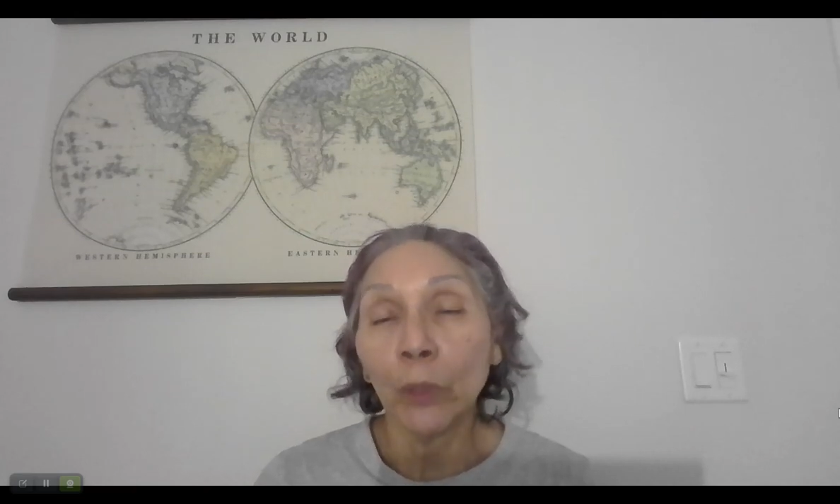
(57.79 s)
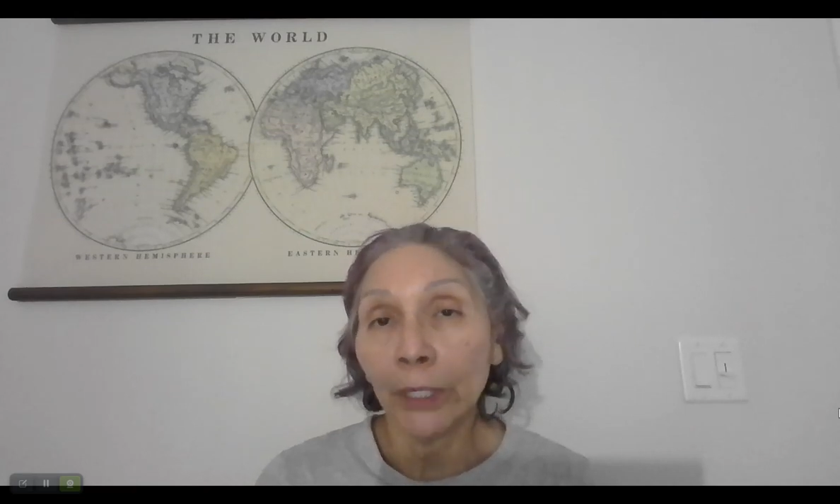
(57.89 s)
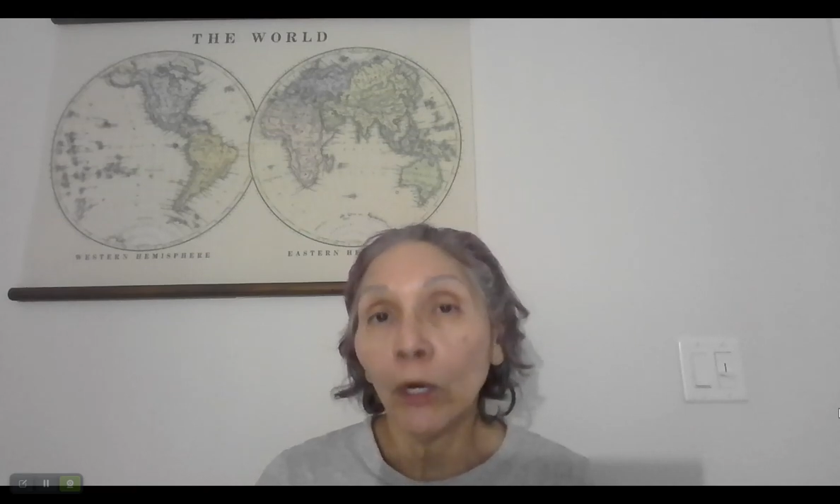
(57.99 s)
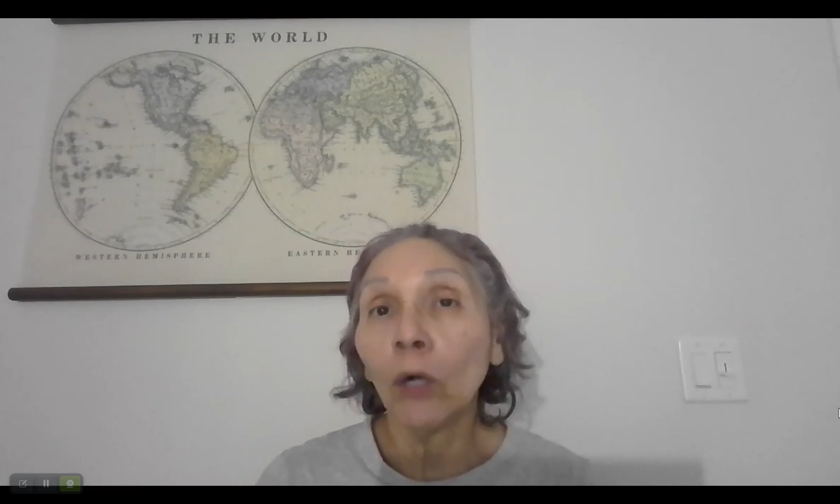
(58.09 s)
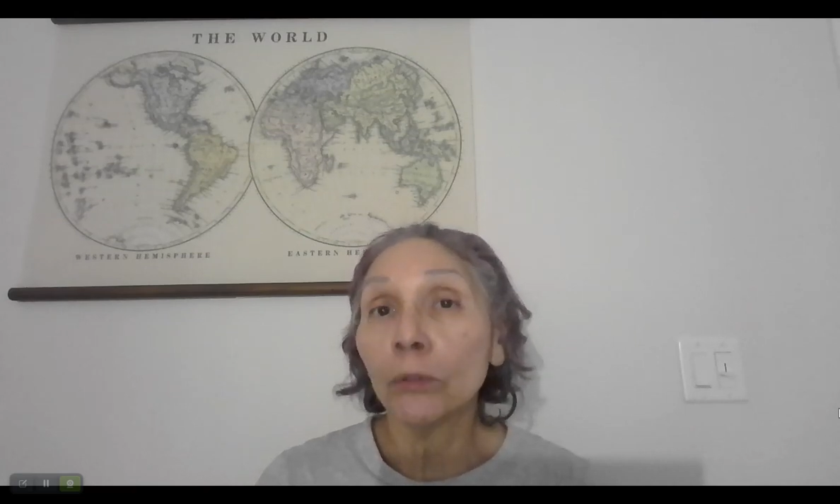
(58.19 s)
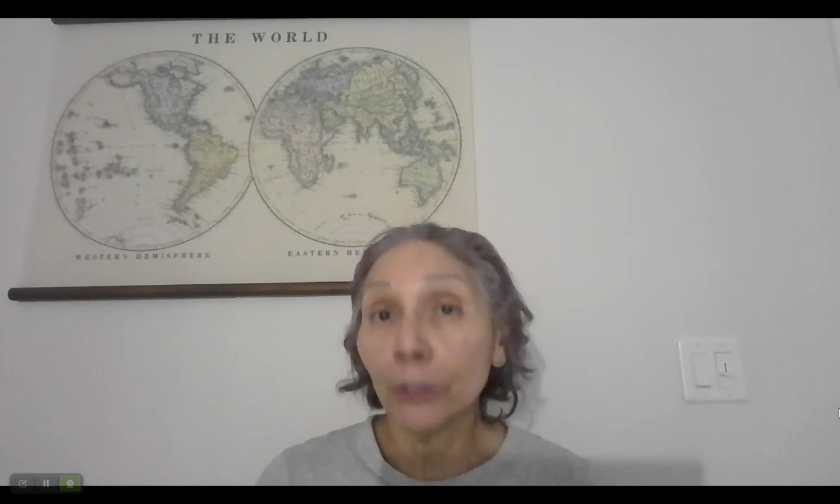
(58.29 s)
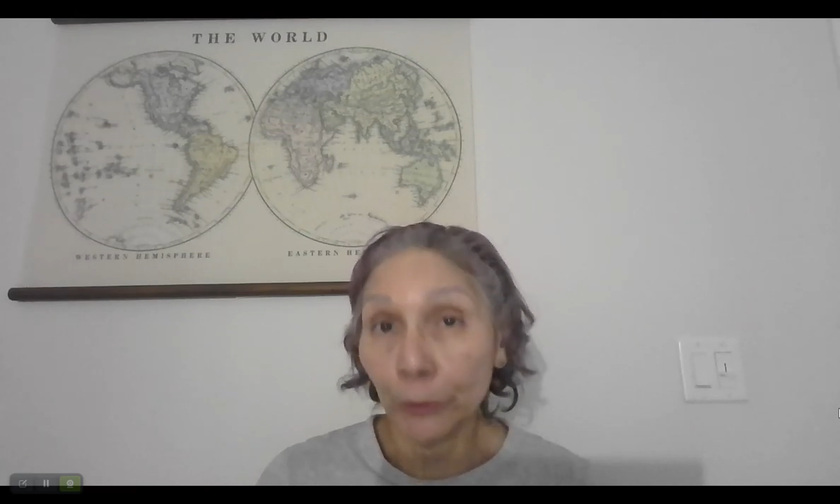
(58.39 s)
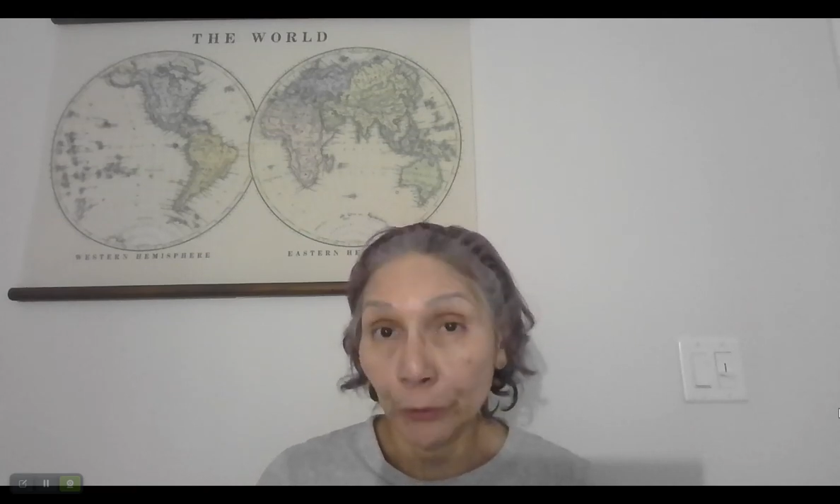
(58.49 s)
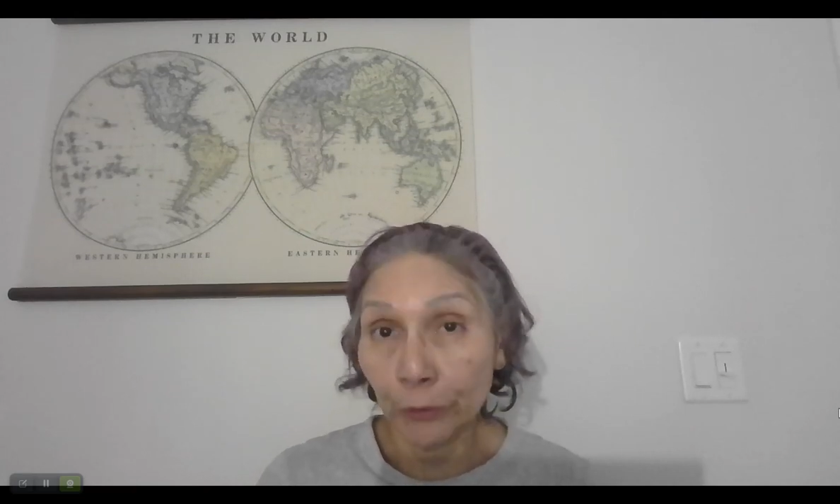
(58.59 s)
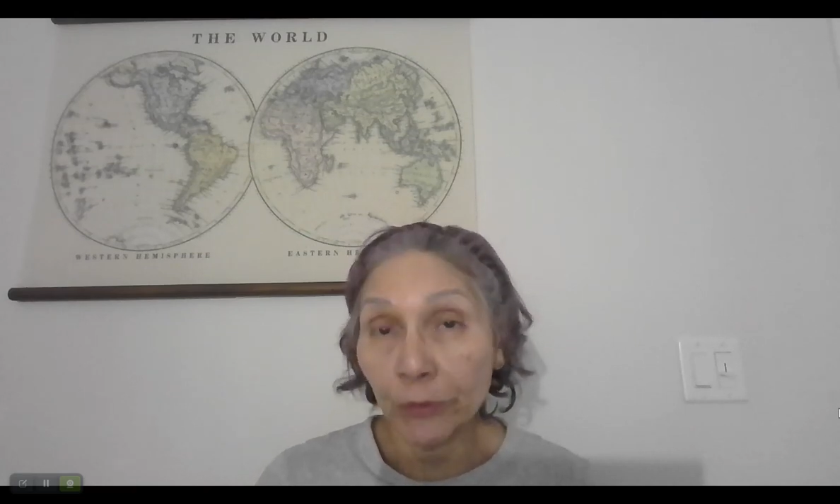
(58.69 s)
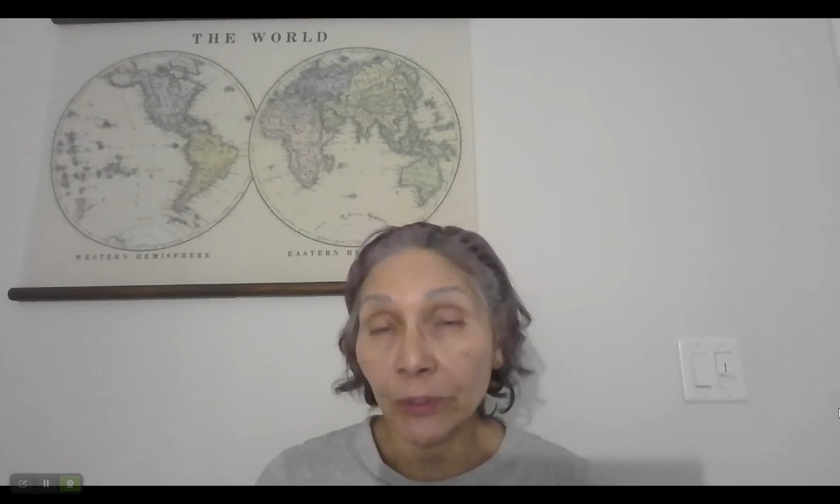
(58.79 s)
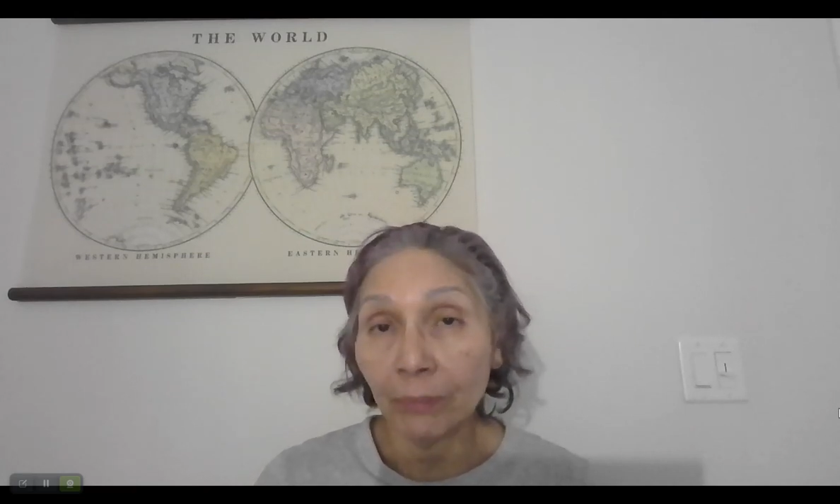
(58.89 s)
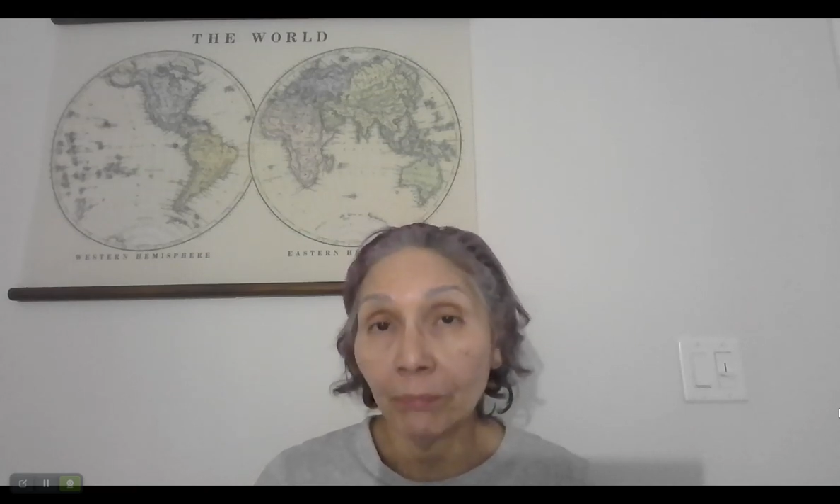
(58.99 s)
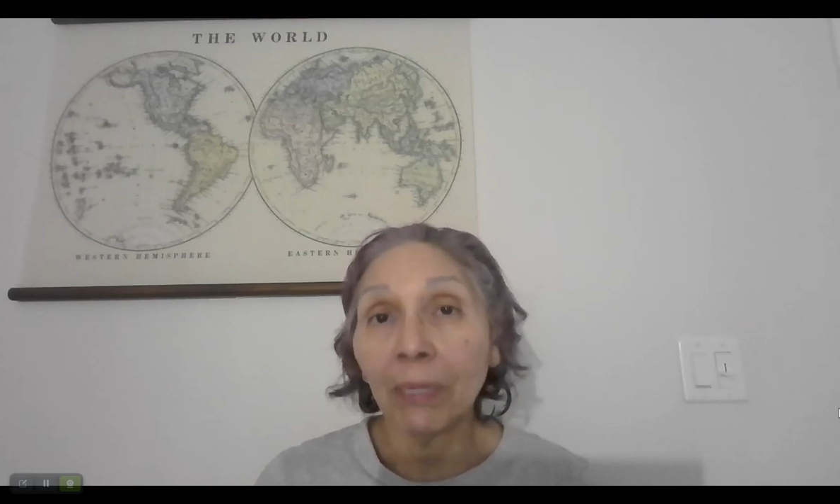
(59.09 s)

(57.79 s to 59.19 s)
who are called learners